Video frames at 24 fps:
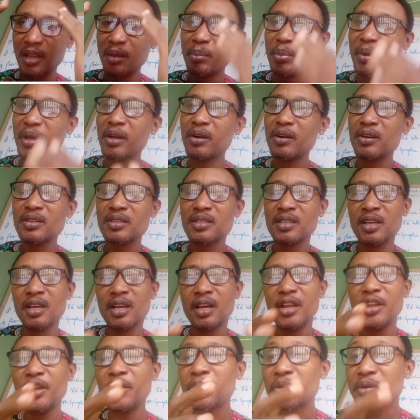because
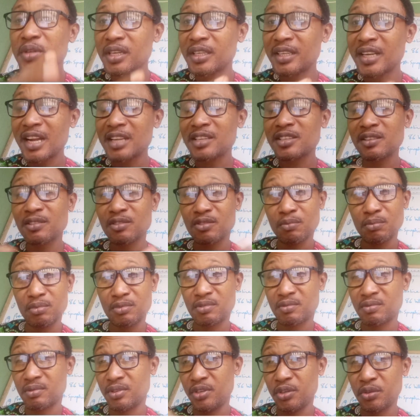there are some
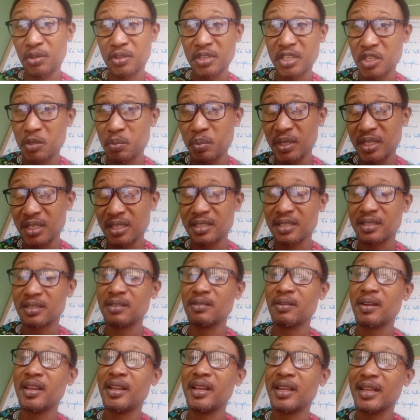neurotransmitters,
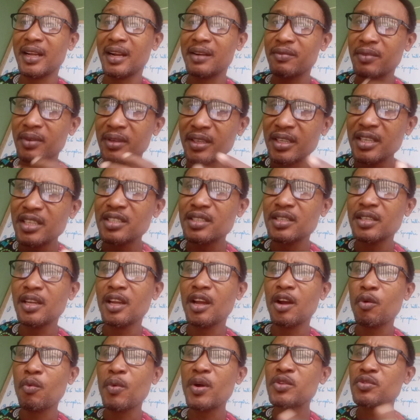okay, that are released
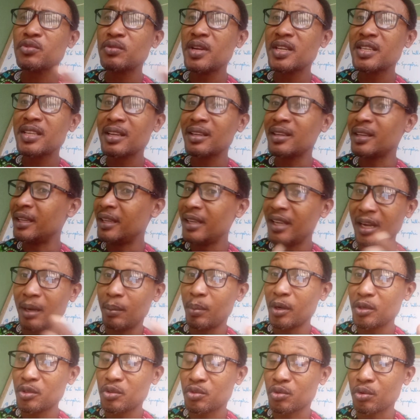when students hear
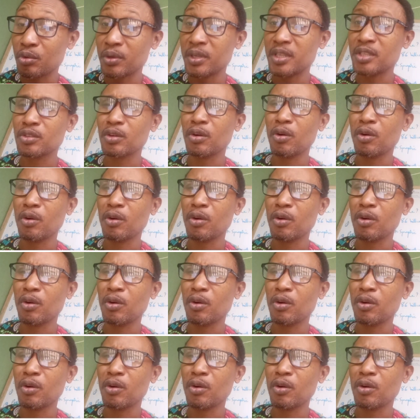about stories,